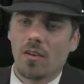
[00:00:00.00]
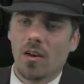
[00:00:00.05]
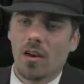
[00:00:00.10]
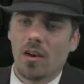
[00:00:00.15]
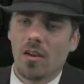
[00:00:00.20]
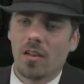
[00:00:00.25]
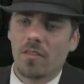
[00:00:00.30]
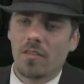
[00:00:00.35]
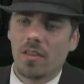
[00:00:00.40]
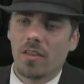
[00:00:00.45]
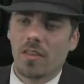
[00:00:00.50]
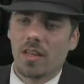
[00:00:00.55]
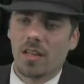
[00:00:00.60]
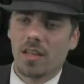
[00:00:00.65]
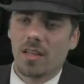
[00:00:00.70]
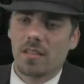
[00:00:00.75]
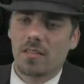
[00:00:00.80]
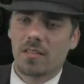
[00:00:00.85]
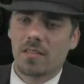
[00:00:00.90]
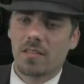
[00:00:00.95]
all of the
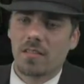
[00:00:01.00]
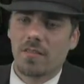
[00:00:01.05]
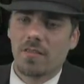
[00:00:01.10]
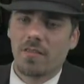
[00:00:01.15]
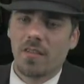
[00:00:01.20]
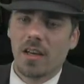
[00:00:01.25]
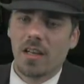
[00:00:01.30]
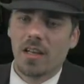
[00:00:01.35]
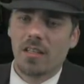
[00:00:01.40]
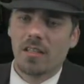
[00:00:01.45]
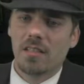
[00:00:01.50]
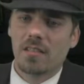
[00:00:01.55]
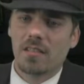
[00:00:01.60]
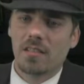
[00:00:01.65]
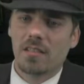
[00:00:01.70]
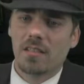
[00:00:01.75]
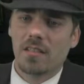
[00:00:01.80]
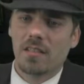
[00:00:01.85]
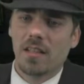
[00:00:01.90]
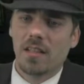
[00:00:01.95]
things.
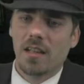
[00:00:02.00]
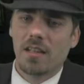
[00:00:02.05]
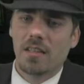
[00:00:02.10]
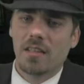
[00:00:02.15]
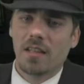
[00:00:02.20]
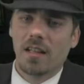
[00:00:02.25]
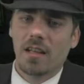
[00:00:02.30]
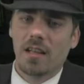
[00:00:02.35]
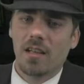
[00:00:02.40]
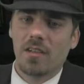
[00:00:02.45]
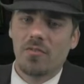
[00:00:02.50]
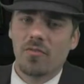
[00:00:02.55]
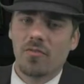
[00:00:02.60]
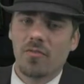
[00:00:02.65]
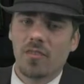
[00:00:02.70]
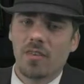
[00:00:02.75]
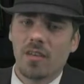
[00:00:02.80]
Fight, gain life,